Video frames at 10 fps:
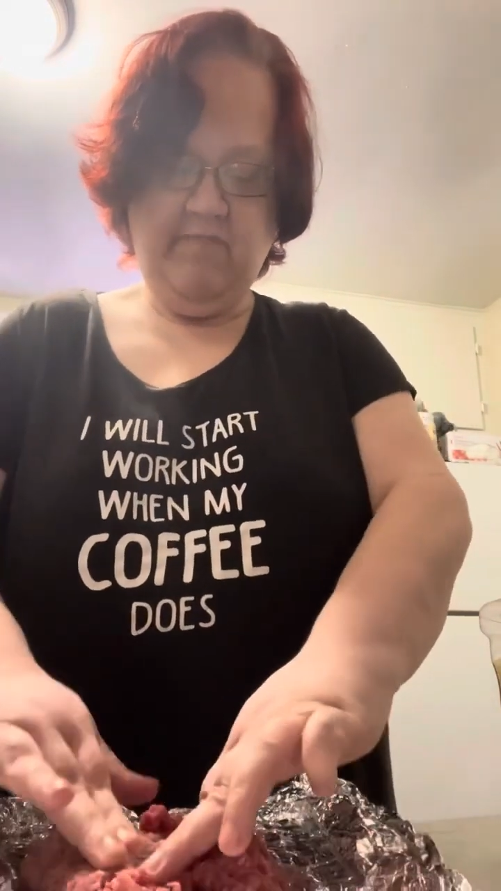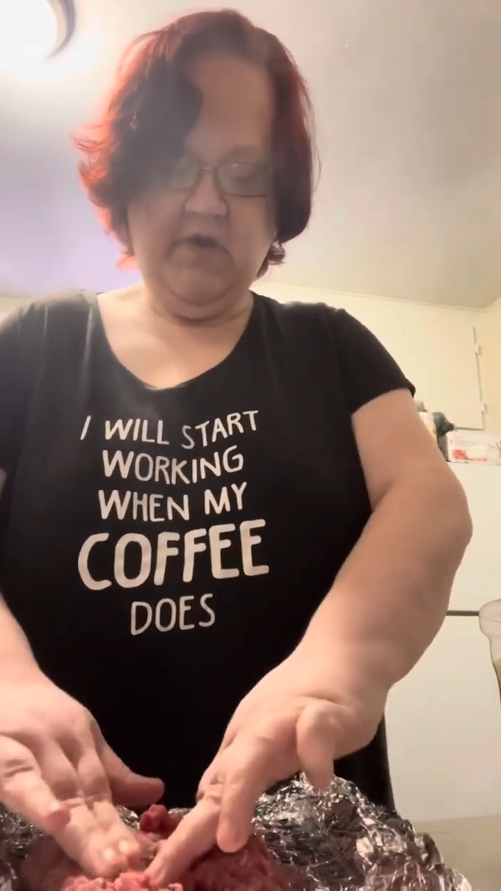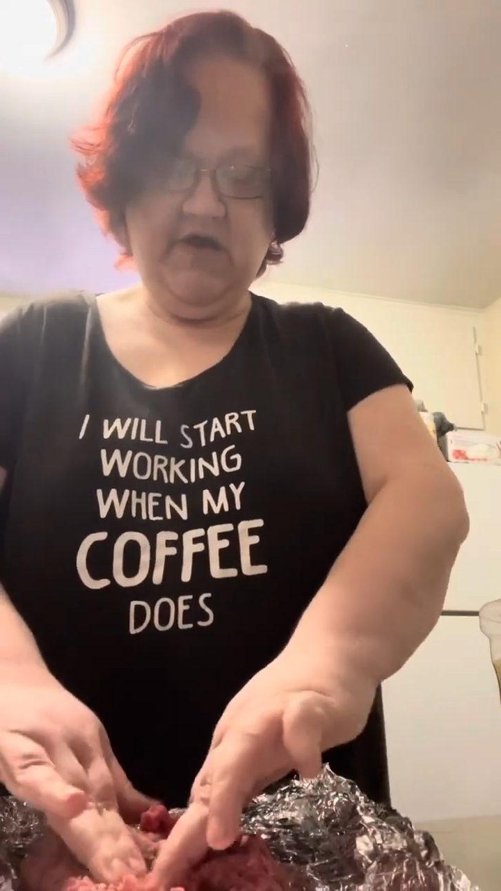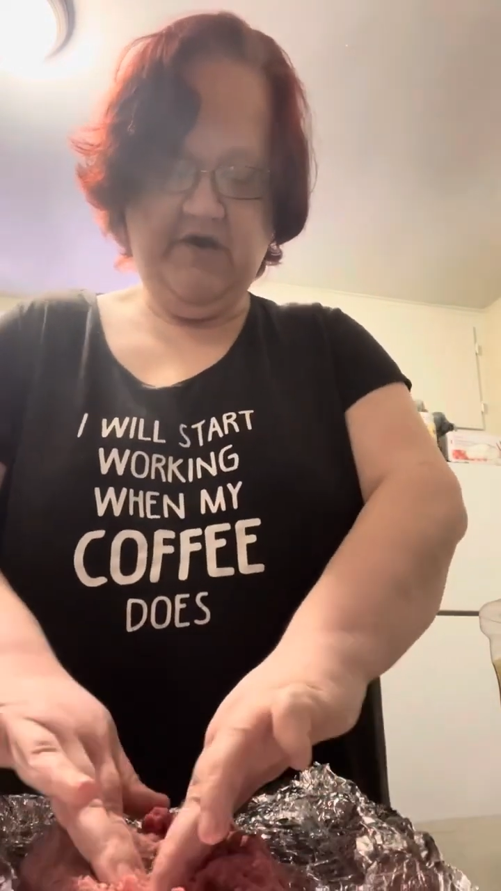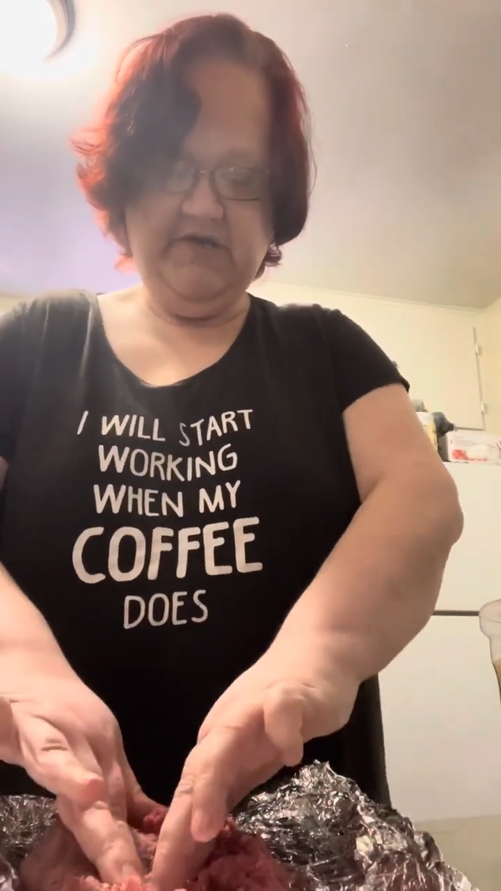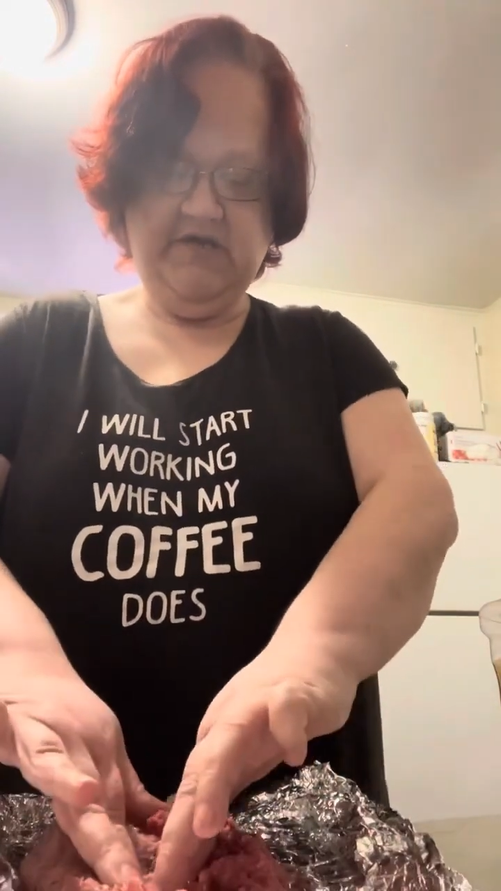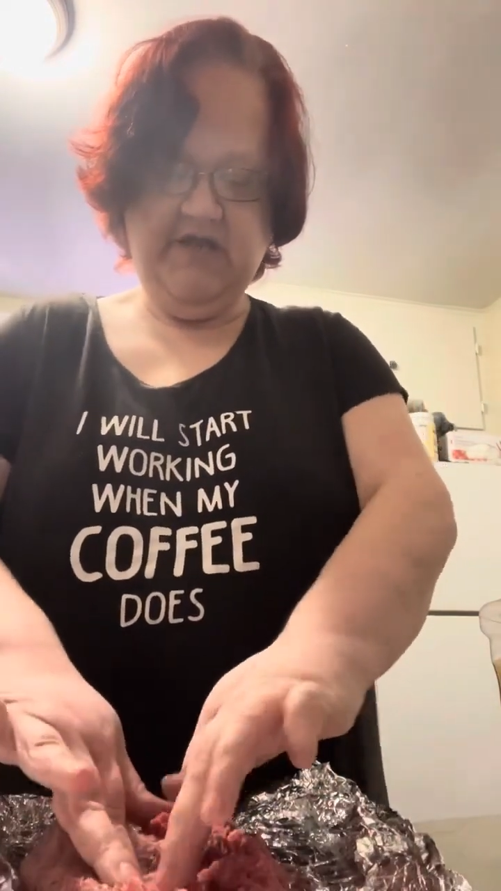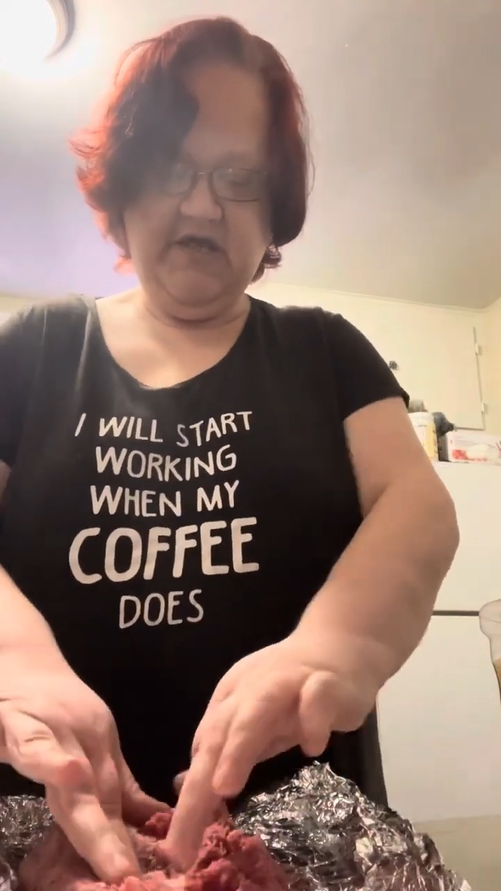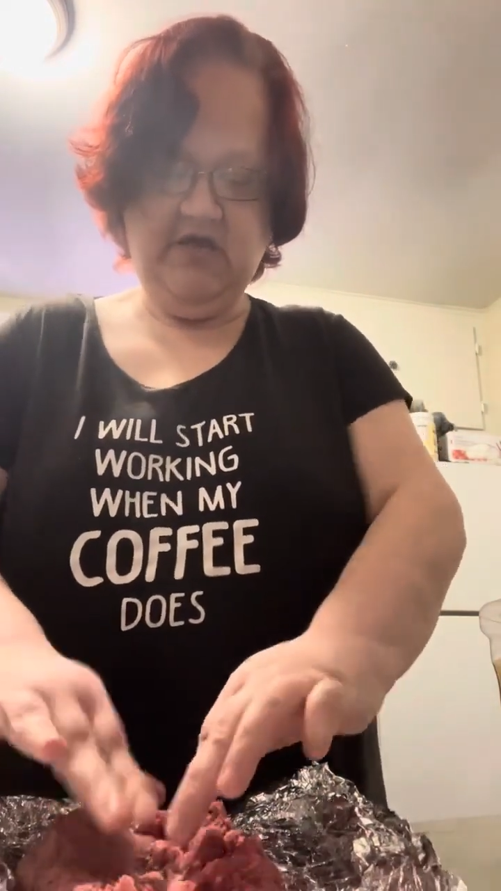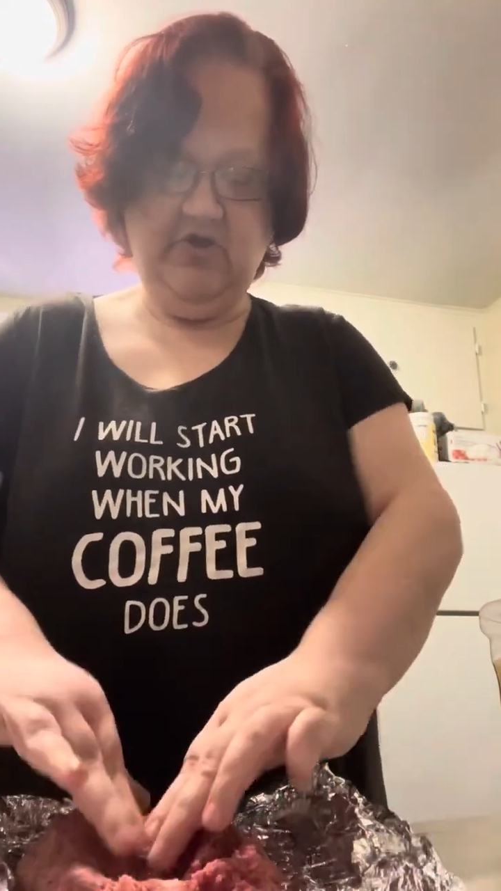gonna
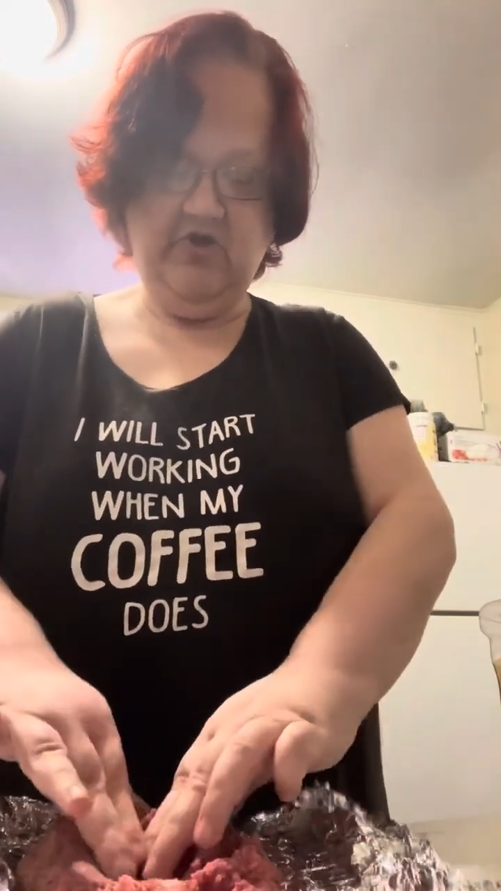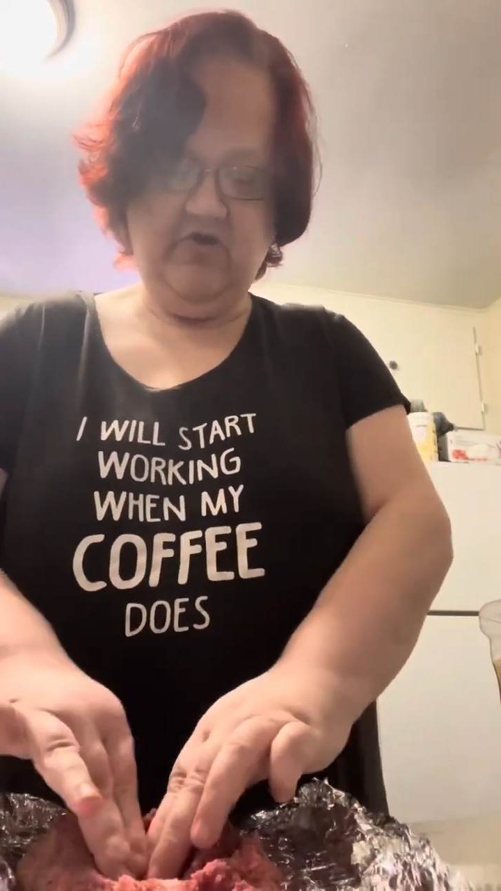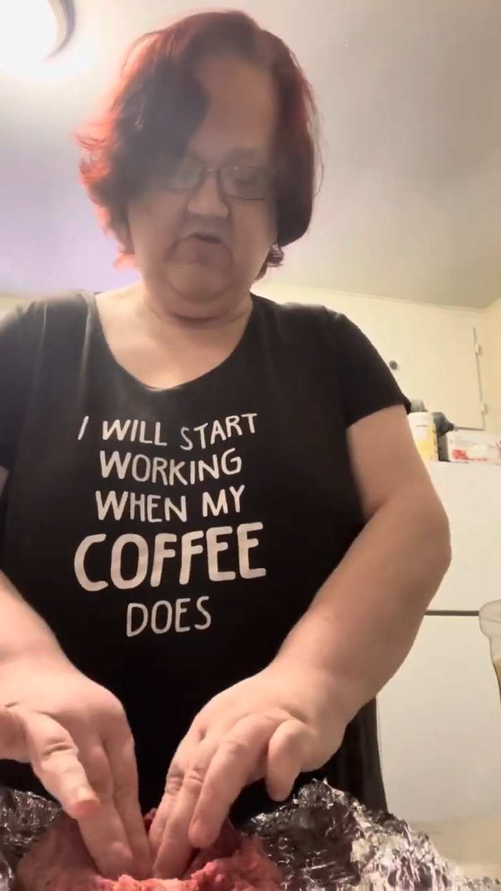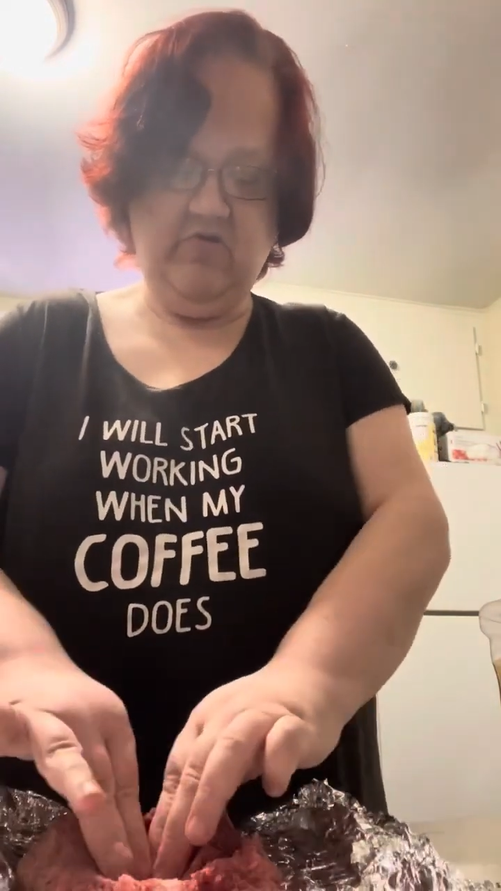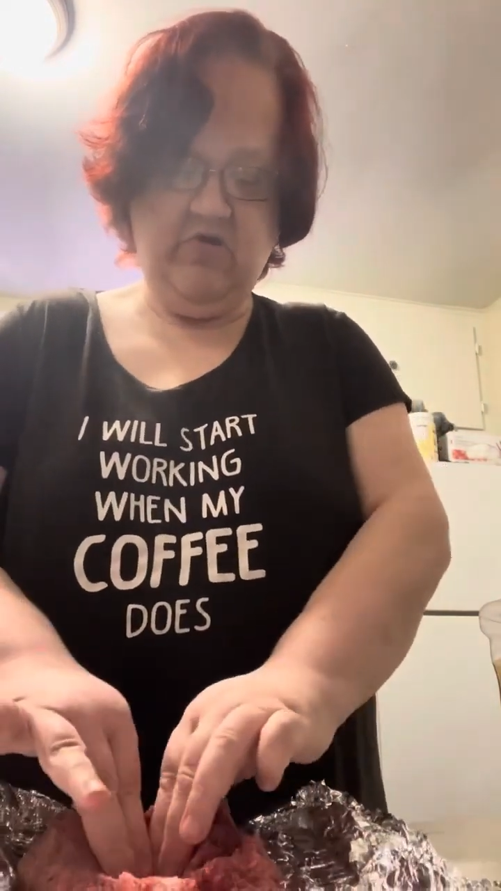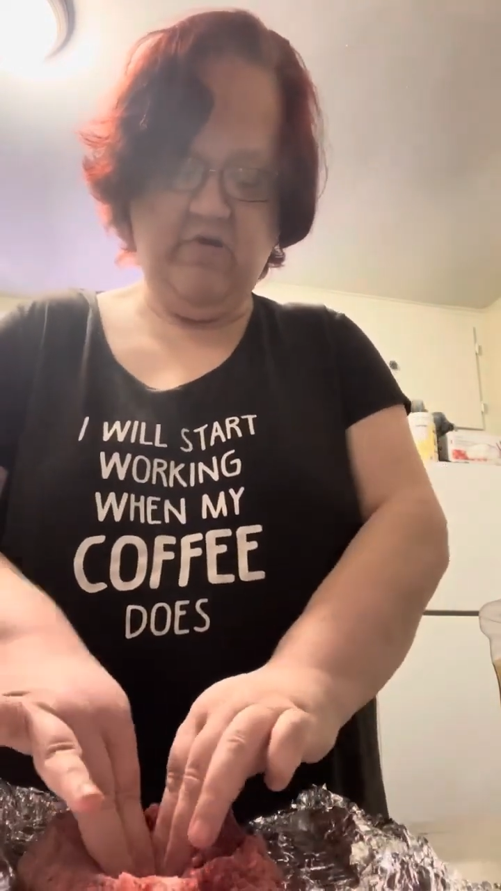dig a little